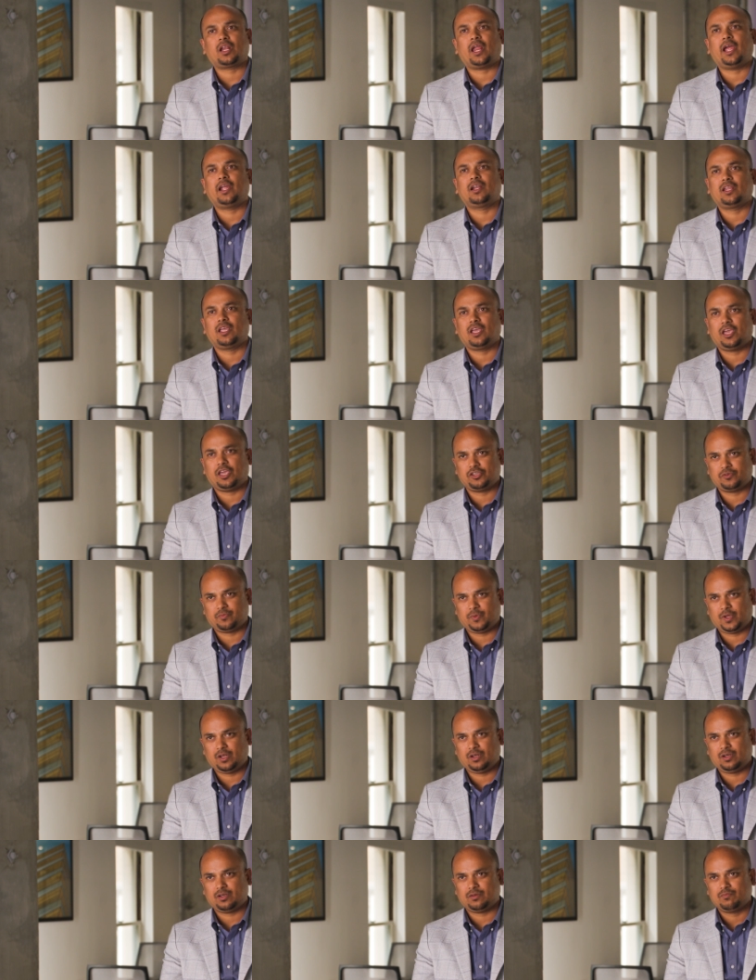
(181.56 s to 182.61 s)
client
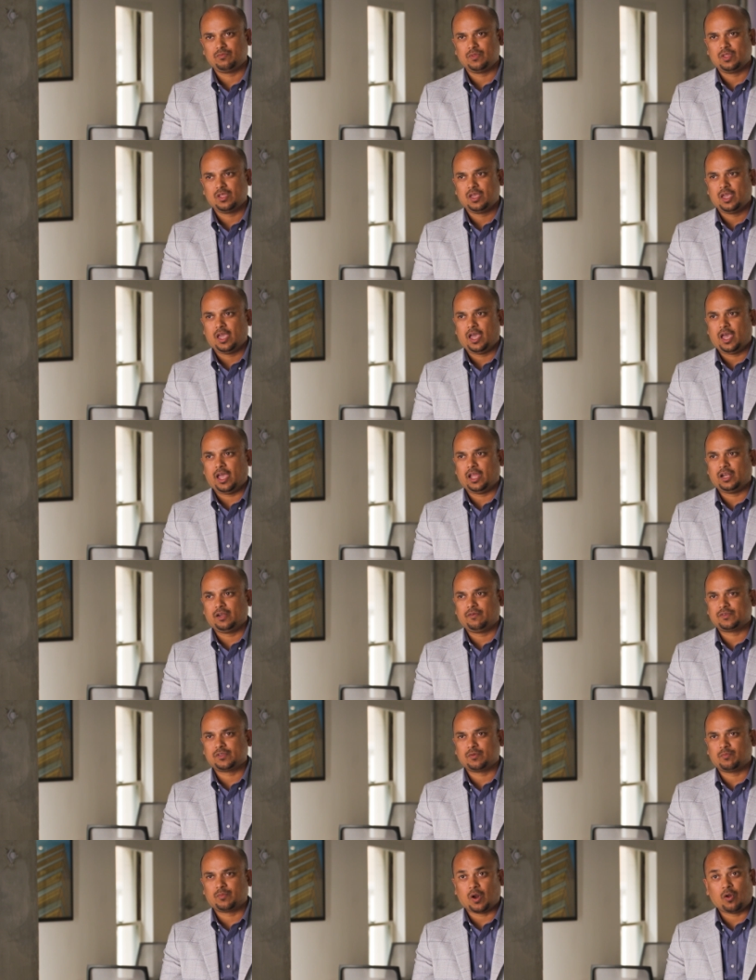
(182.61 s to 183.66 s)
engagement, and
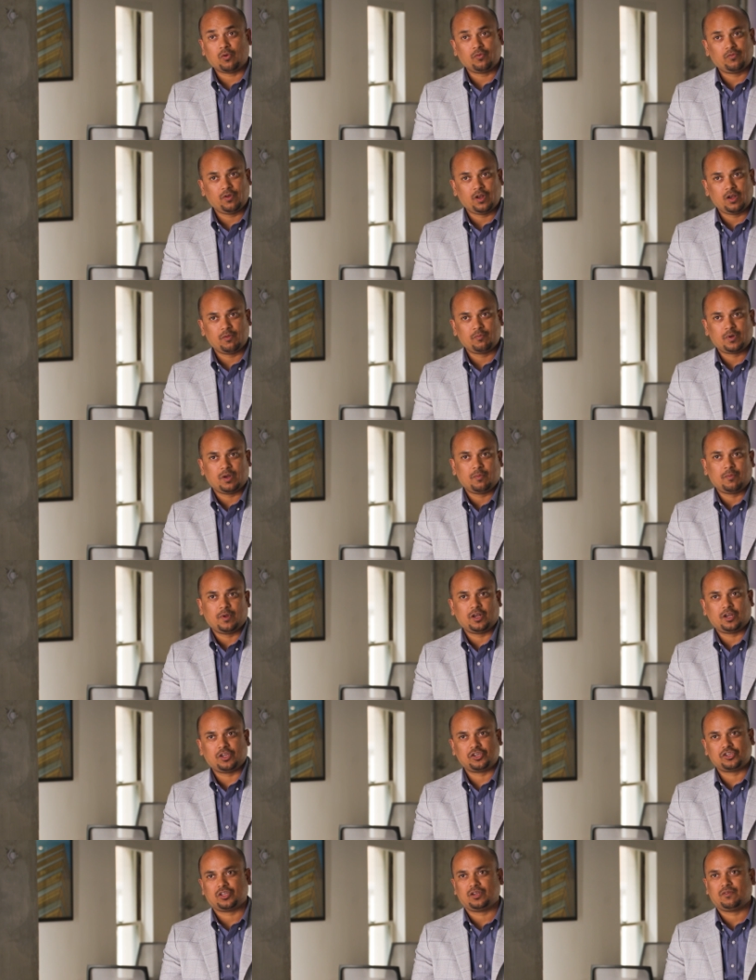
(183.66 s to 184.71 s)
it's a brownfield
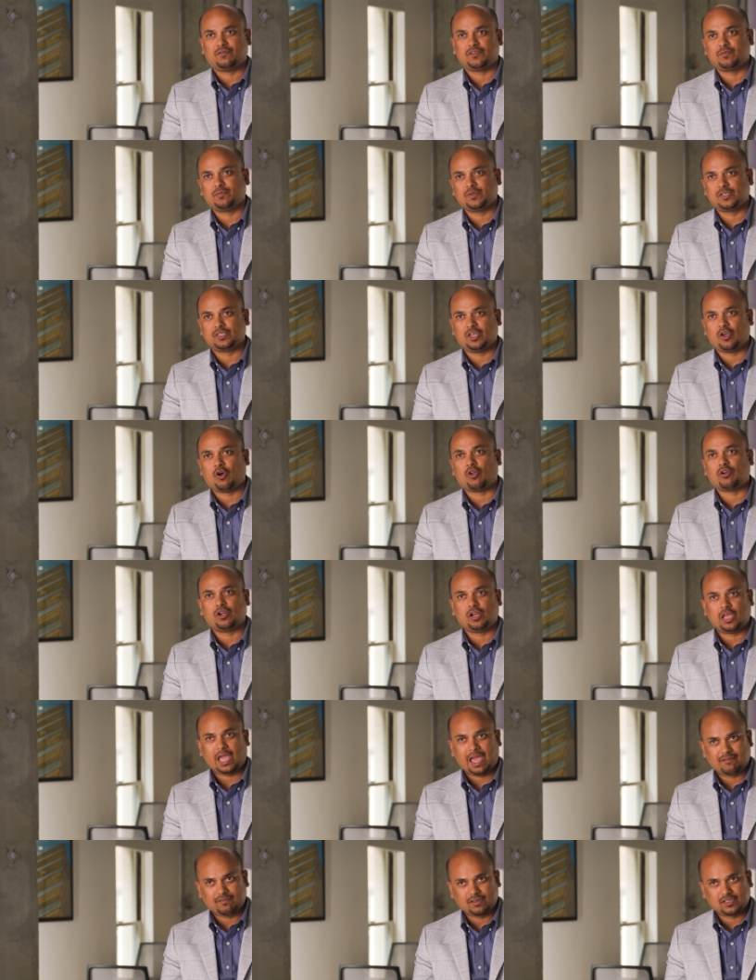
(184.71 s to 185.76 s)
implementation, which means they
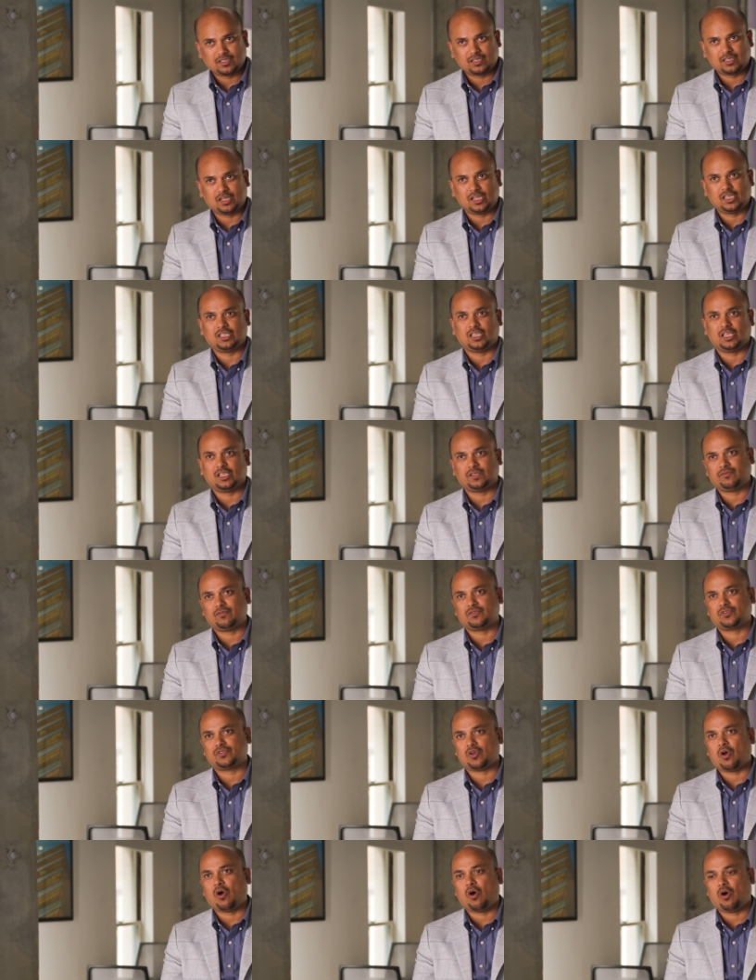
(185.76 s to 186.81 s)
already have existing
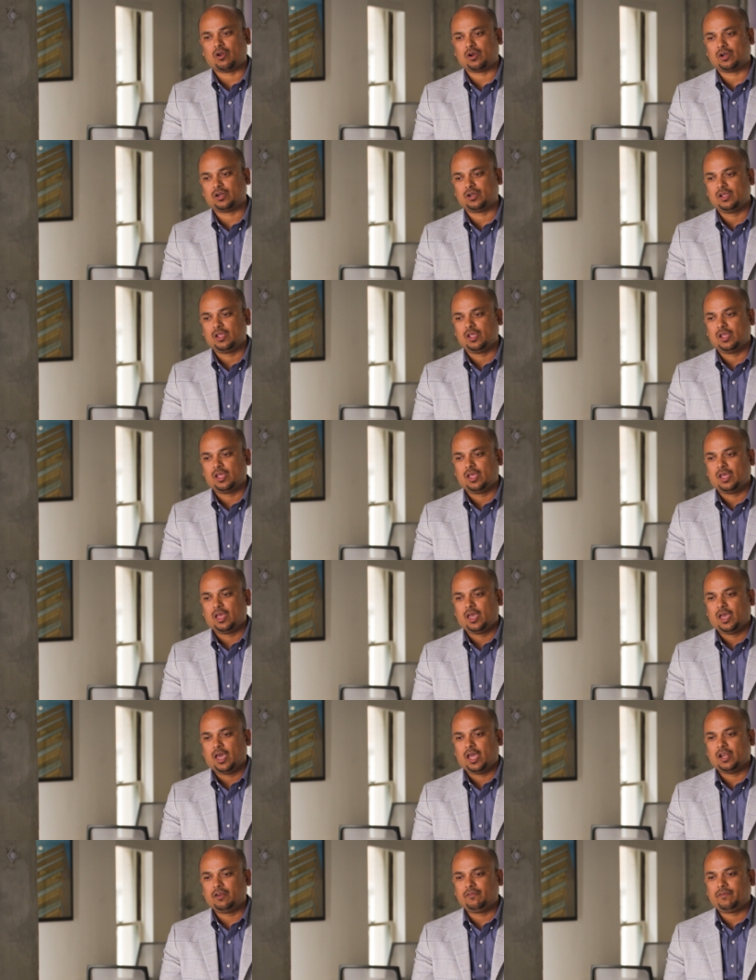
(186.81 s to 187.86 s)
Salesforce org,
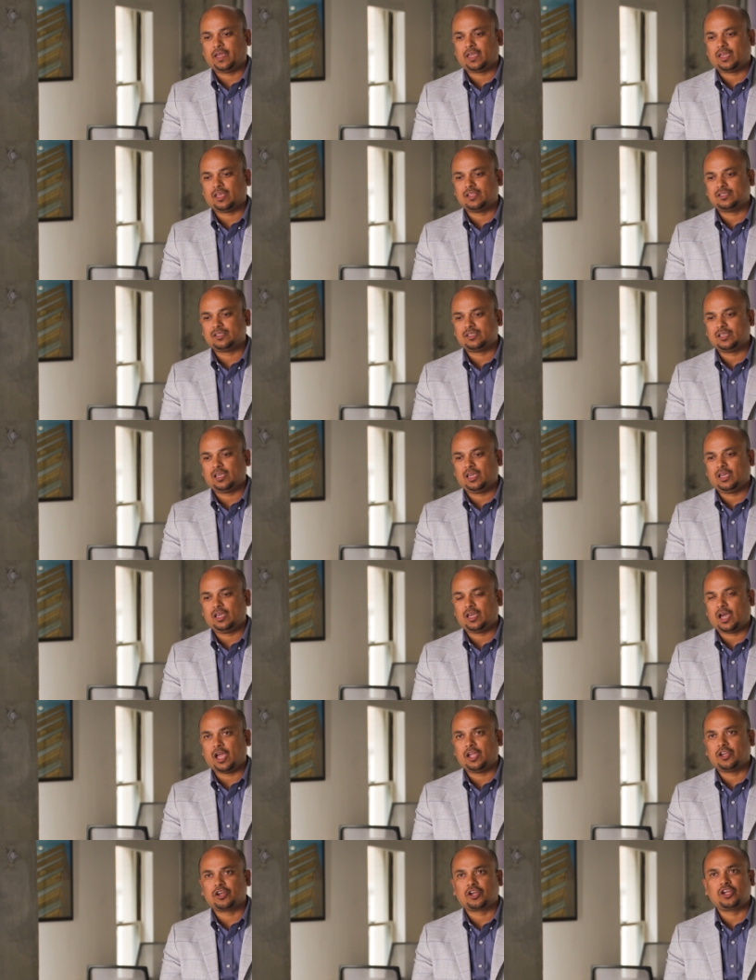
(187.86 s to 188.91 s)
and if I can say
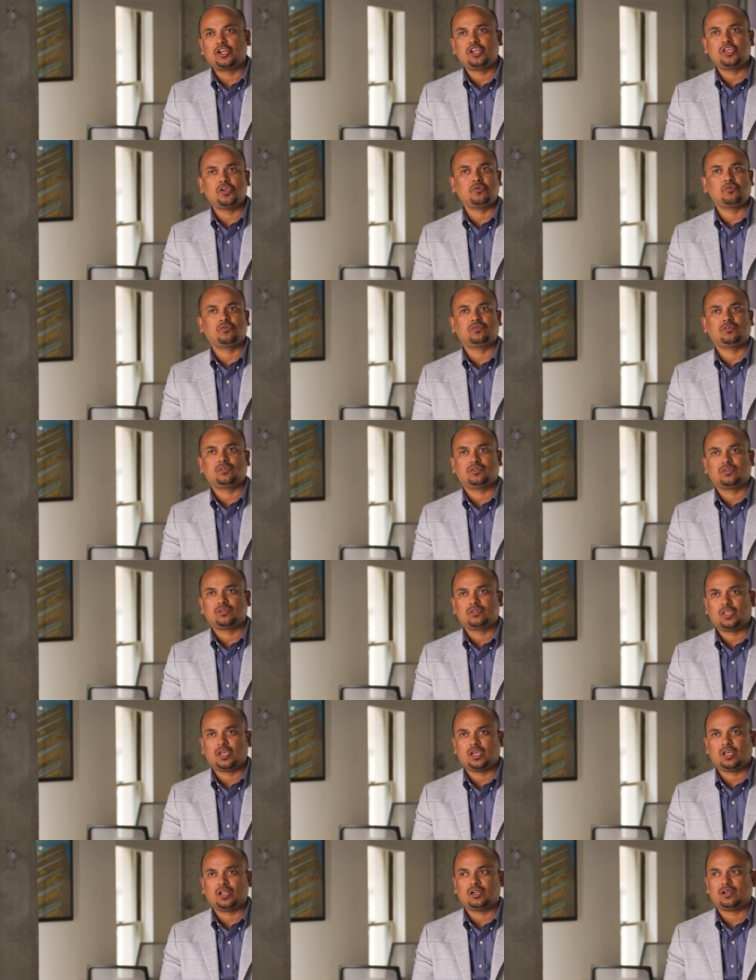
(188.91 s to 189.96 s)
I reduced
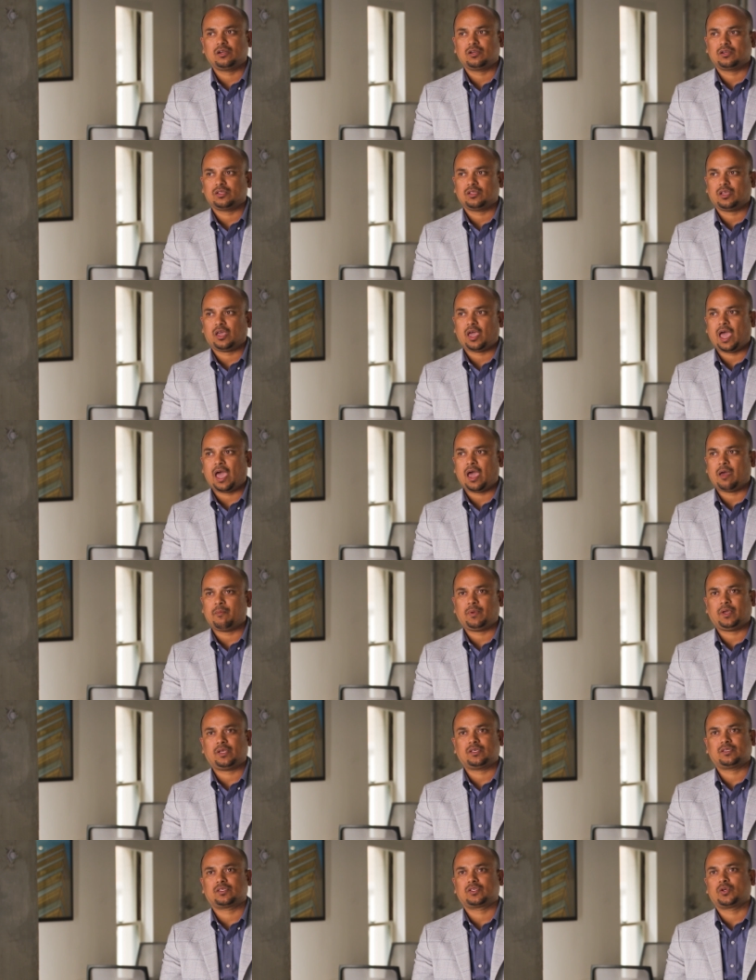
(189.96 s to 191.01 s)
their
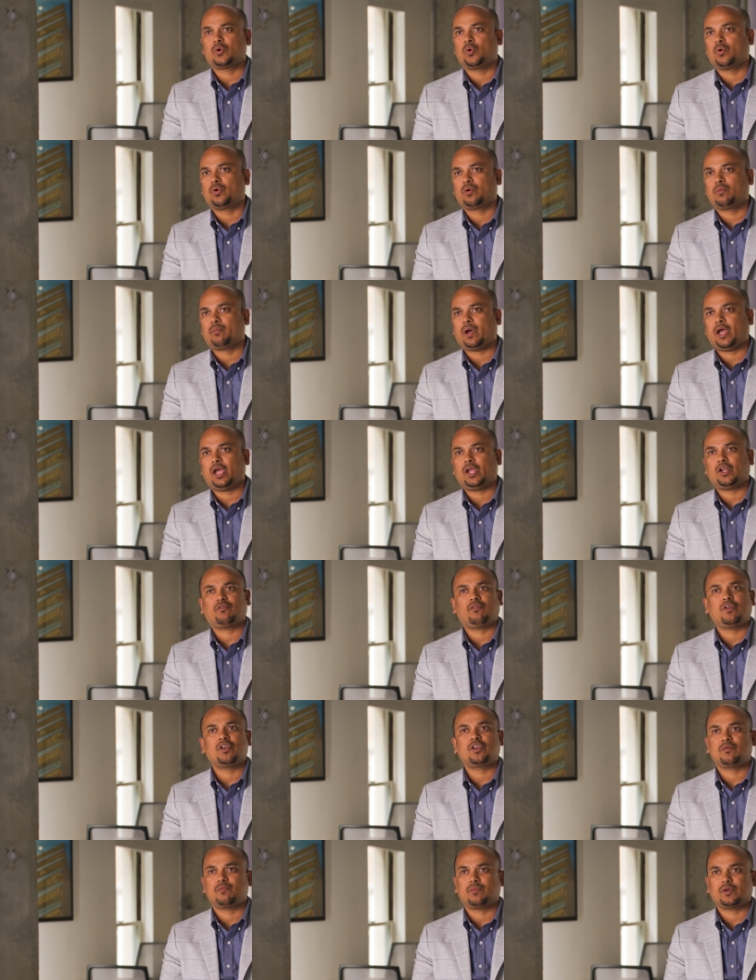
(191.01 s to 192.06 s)
Apex code by
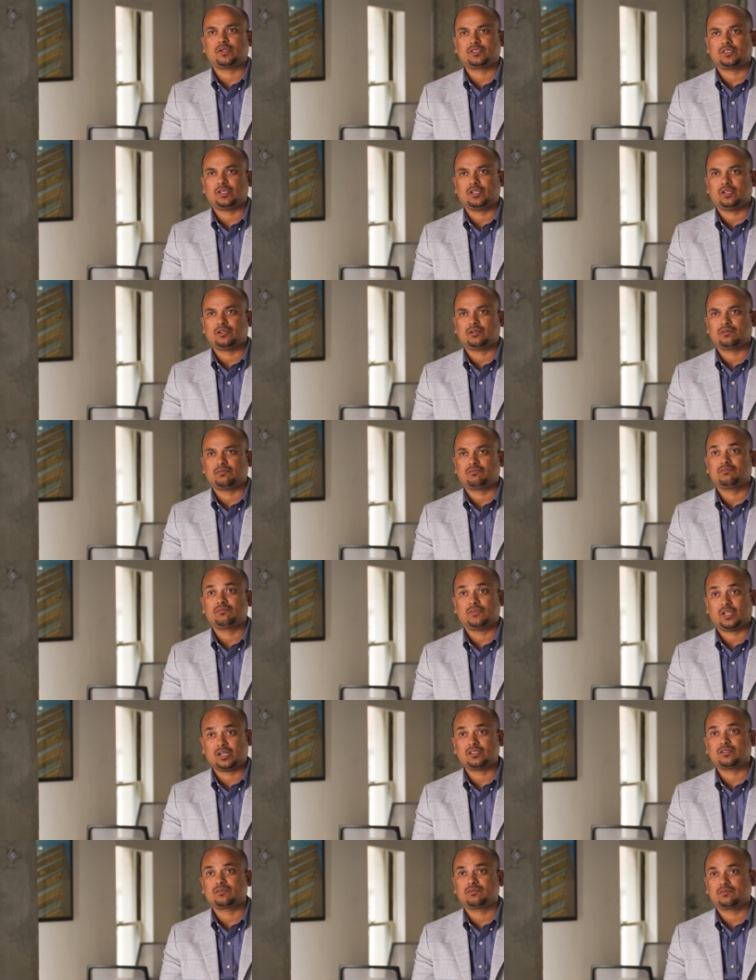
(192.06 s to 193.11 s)

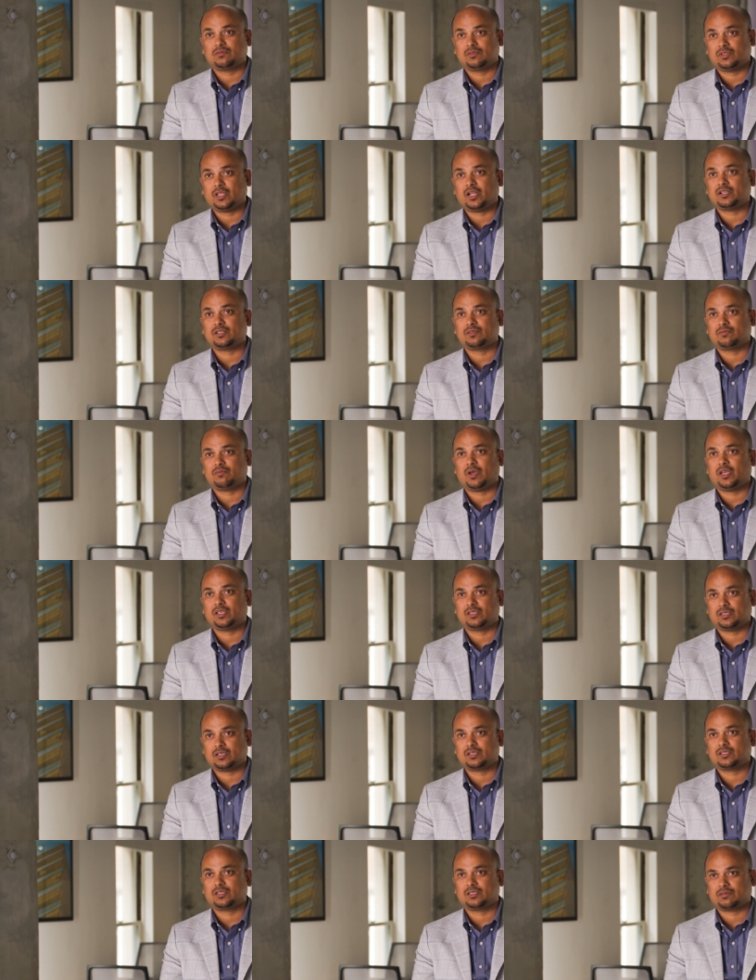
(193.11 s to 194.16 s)
20%, that's my
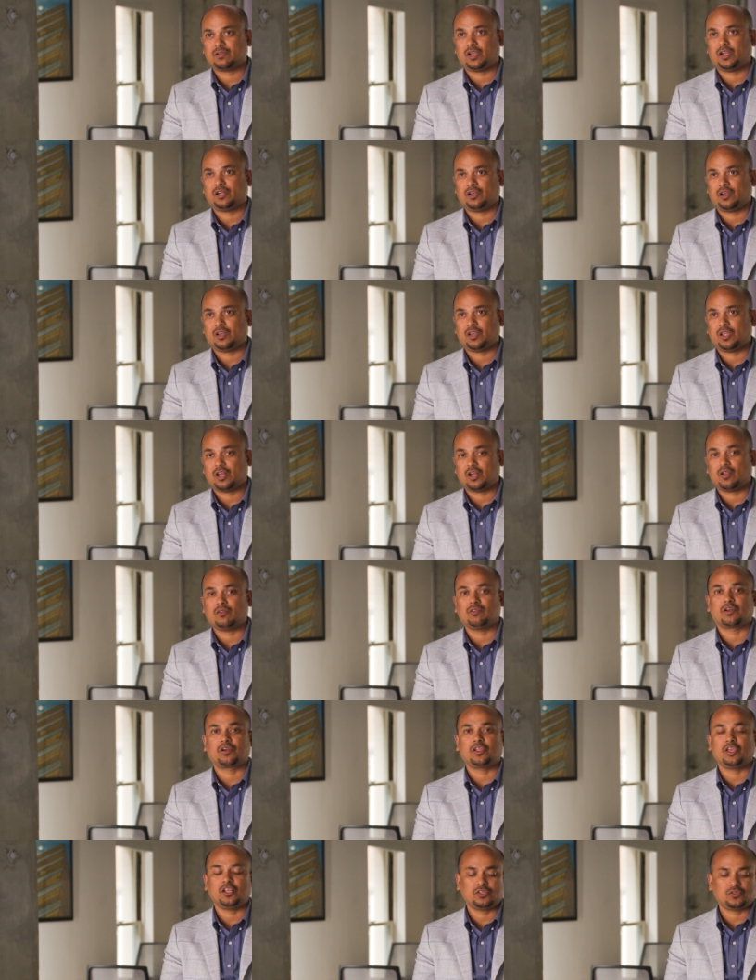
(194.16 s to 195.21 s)
success criteria. Now
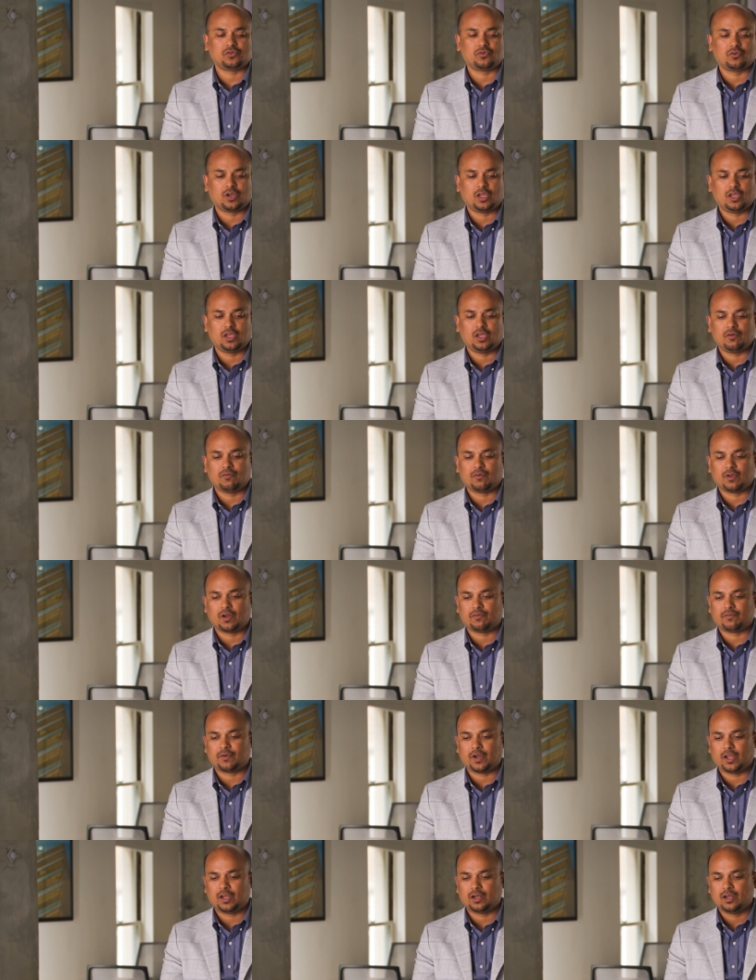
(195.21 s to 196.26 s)
the real story, one of